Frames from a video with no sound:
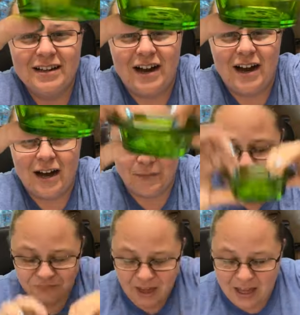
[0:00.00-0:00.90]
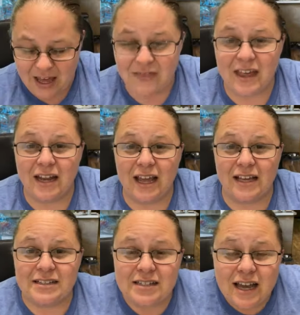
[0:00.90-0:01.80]
Um, and then
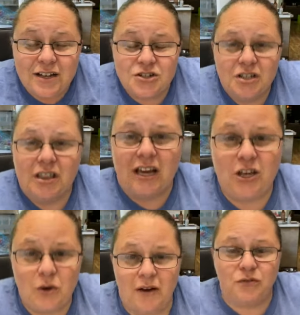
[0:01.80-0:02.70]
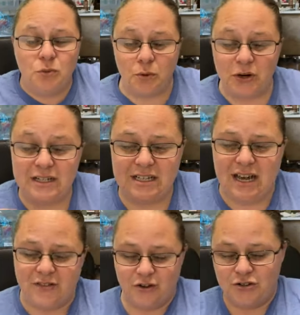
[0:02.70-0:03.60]
it's actually like you have, you put it
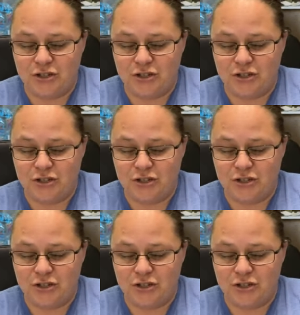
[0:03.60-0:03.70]
together.